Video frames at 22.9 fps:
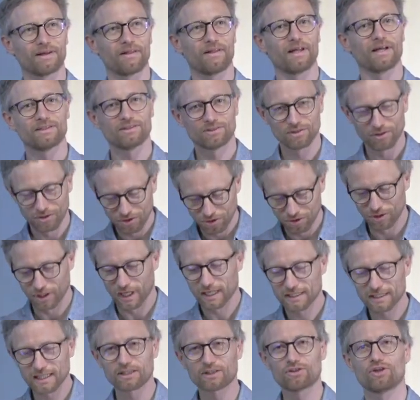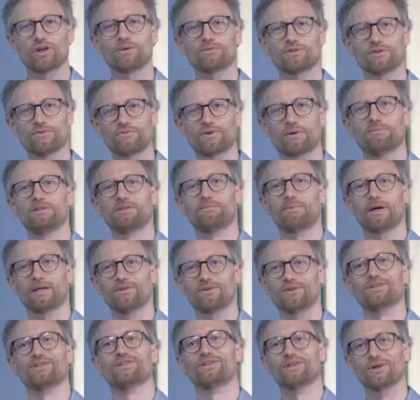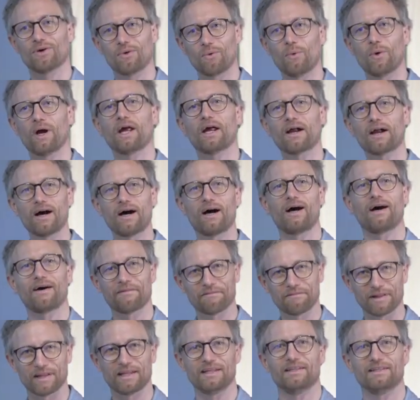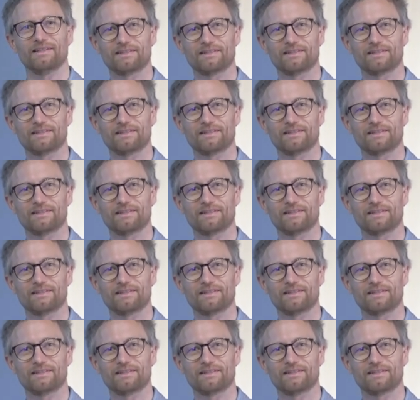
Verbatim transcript: That's the exact terms of Fermi's paradox. Where are they?